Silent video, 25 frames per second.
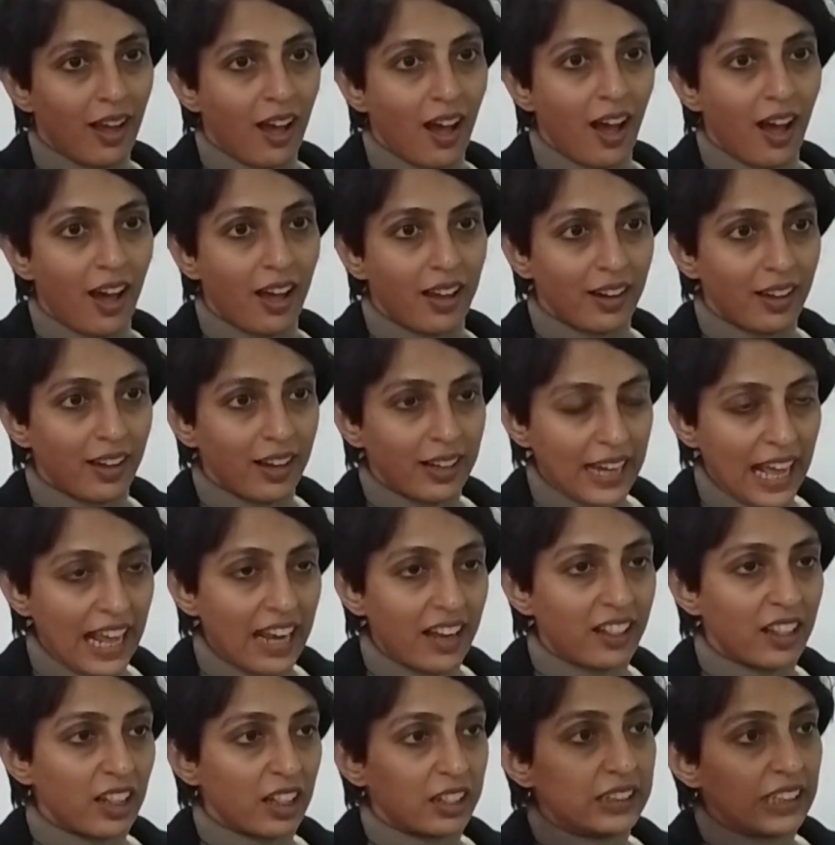Our
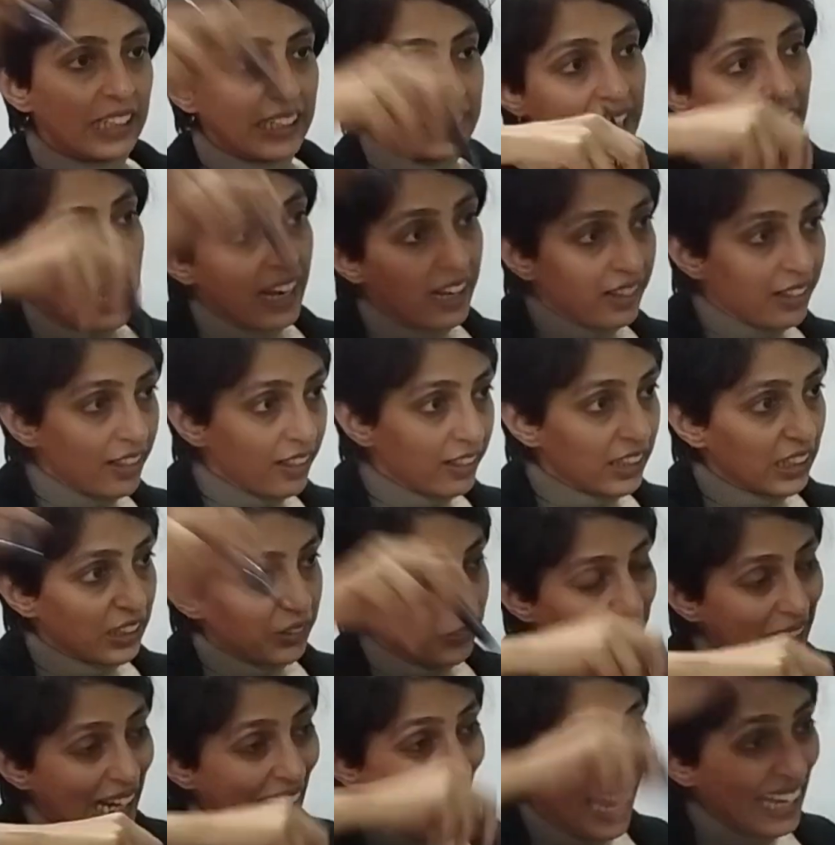analysis, the analysis that
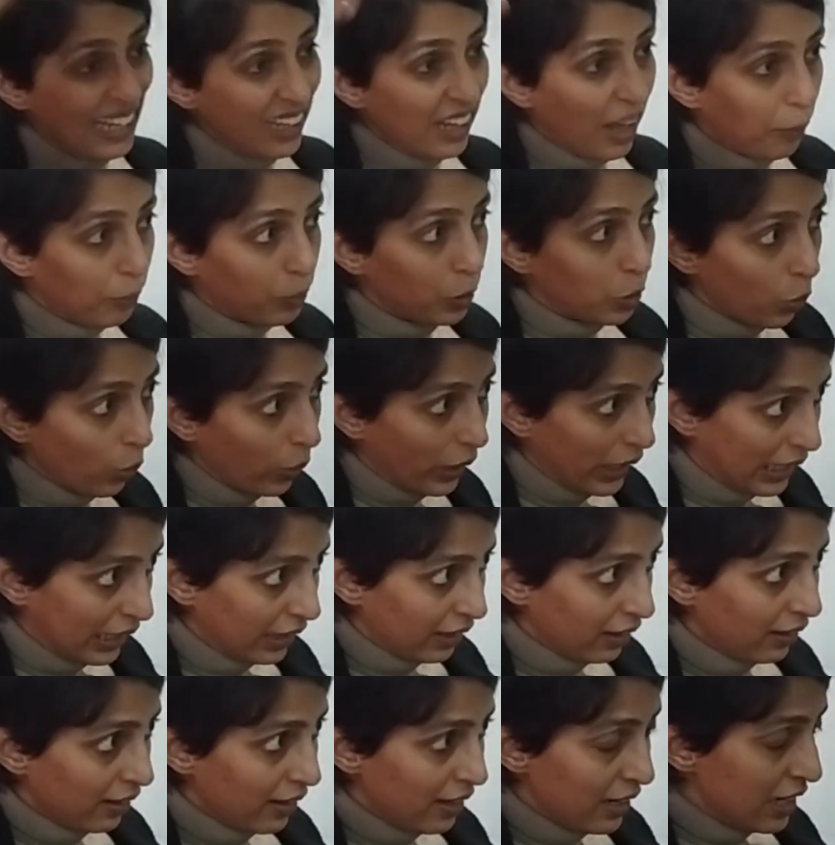we'll end up
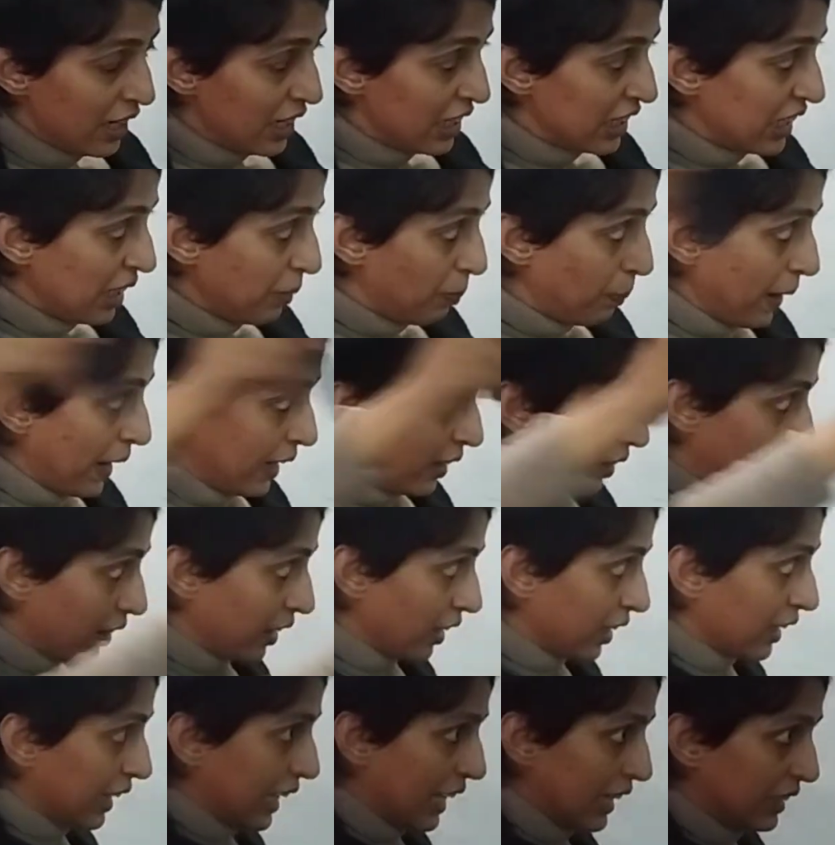doing, depends a
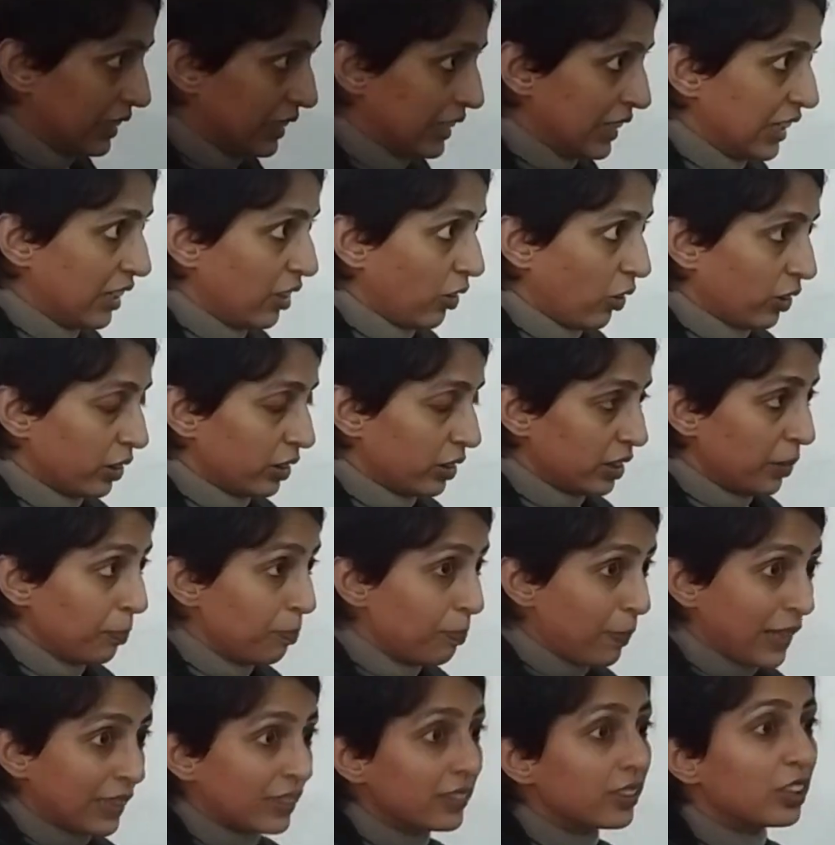great deal on the
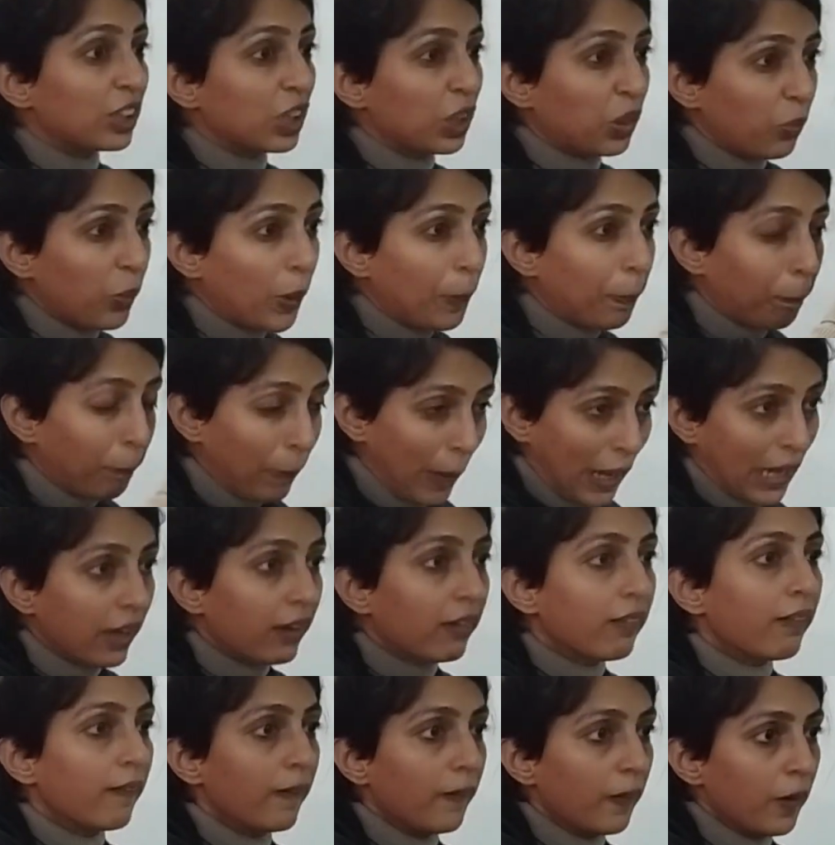methods we pick,
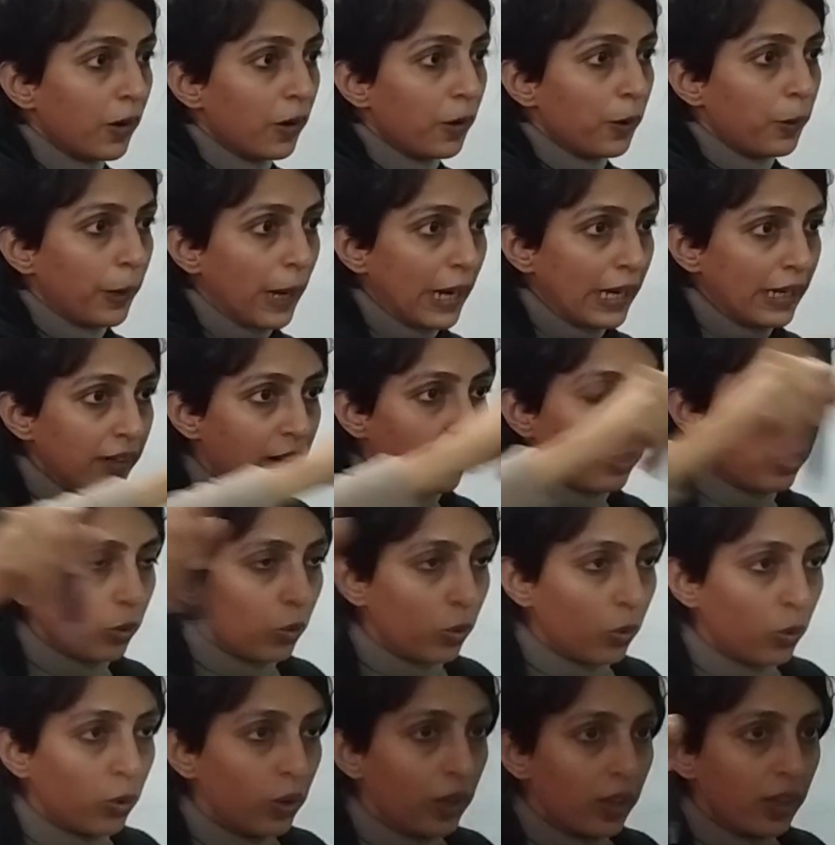right?
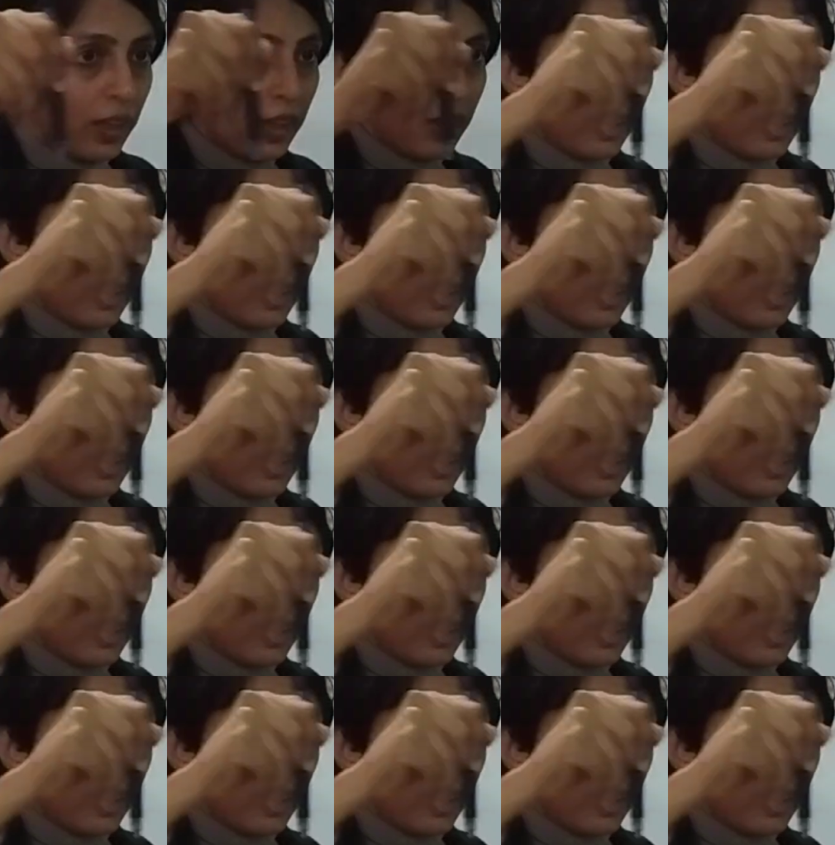So